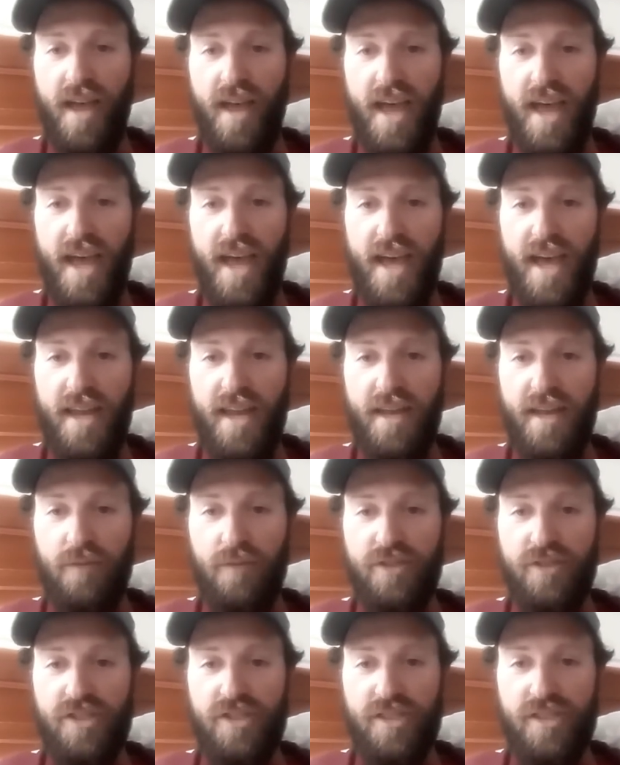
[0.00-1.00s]
And it
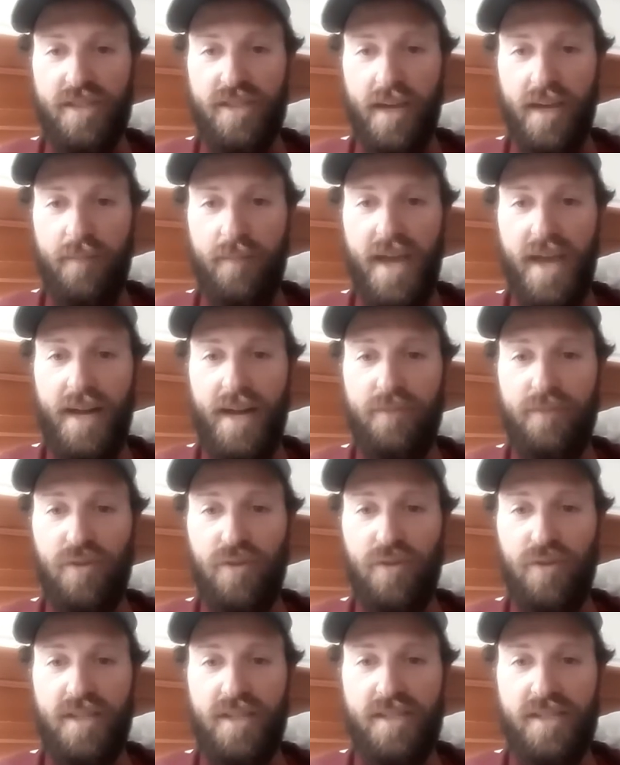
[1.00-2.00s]
was just like, man, I'm
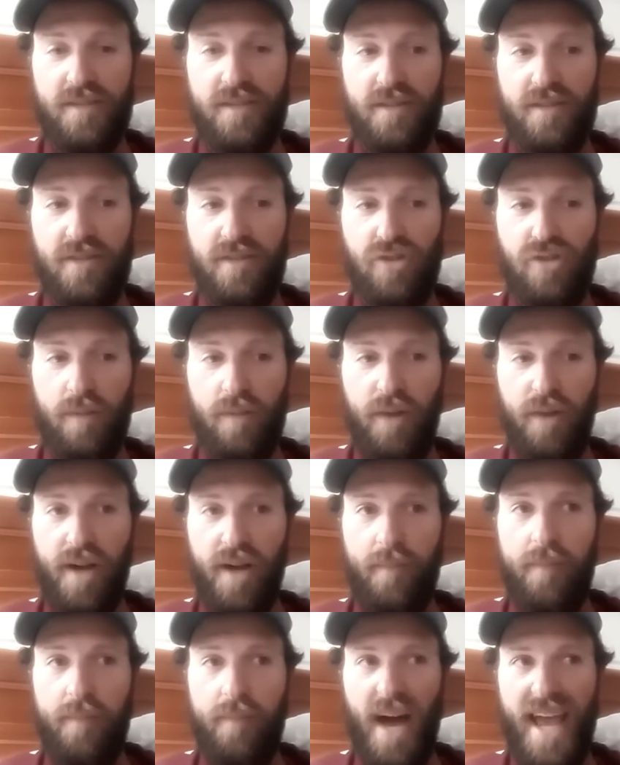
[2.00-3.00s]
doing this trip on
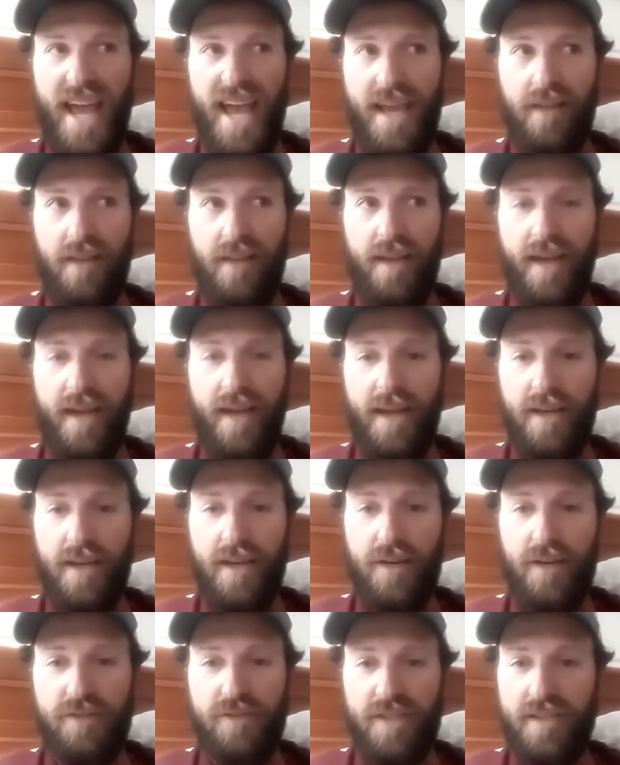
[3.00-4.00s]
a bike. Like, I can
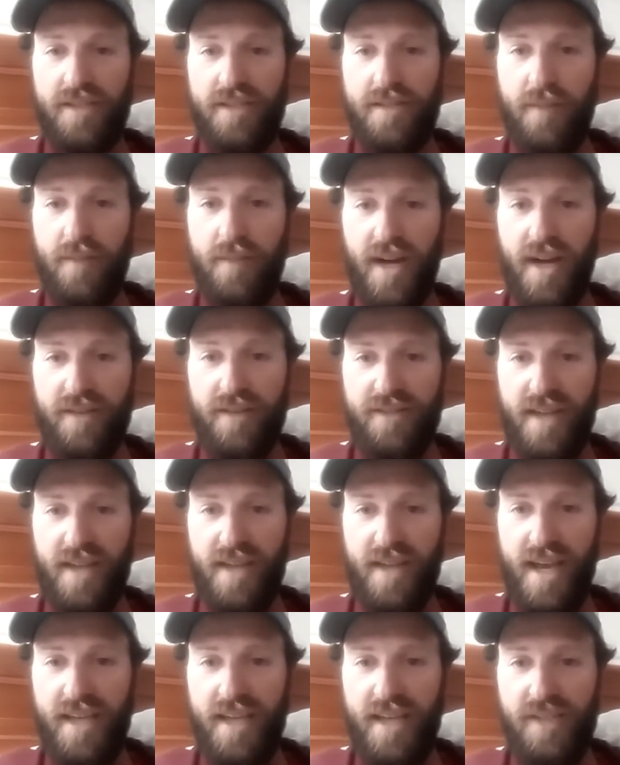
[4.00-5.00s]
go sixty miles a
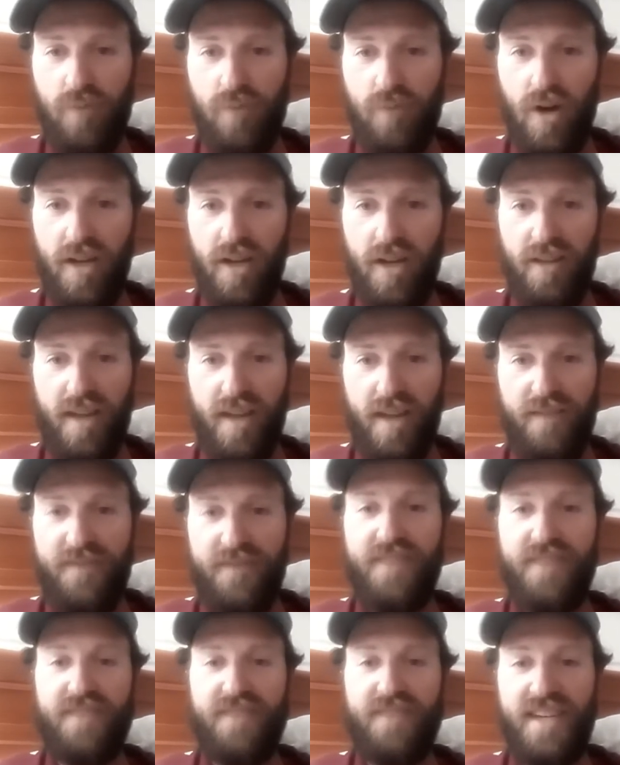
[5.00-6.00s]
day. He's walking like
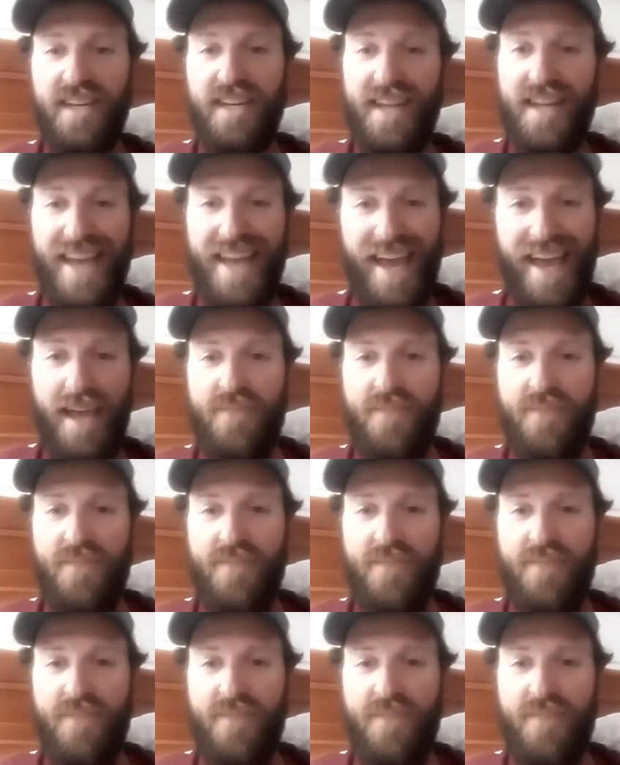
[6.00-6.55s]
fifteen a day.